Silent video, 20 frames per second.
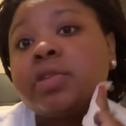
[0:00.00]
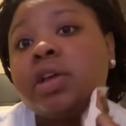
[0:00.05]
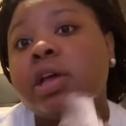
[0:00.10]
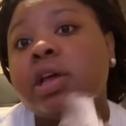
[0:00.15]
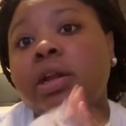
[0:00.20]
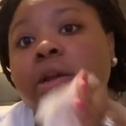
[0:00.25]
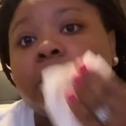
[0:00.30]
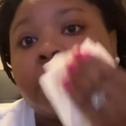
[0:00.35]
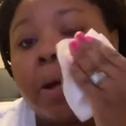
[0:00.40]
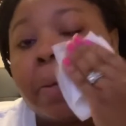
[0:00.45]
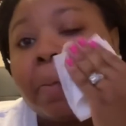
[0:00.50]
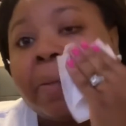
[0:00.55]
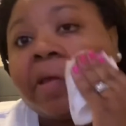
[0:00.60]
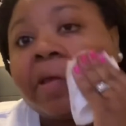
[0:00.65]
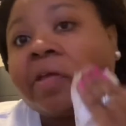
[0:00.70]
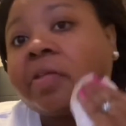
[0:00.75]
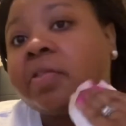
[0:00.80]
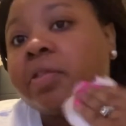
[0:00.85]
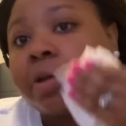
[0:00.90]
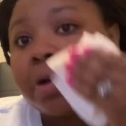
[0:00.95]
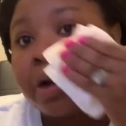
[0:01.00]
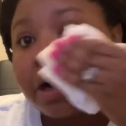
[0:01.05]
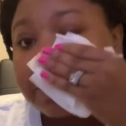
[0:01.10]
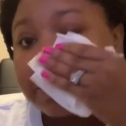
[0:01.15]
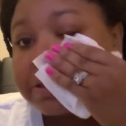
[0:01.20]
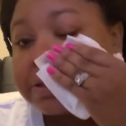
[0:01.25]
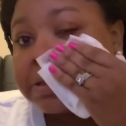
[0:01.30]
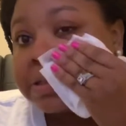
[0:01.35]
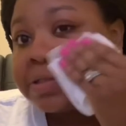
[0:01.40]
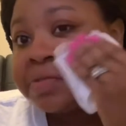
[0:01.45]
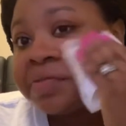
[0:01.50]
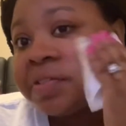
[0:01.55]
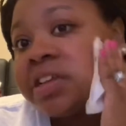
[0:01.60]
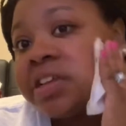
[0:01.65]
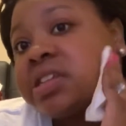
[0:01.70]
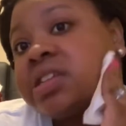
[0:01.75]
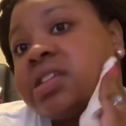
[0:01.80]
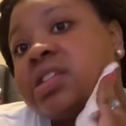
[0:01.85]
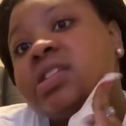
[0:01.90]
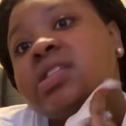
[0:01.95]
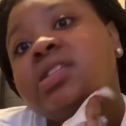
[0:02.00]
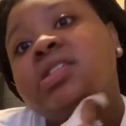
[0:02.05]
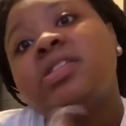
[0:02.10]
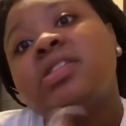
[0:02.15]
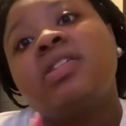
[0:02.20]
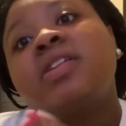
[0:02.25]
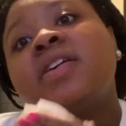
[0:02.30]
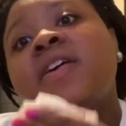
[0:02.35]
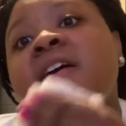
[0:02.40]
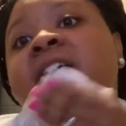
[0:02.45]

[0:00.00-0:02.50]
I know I'm making the craziest faces.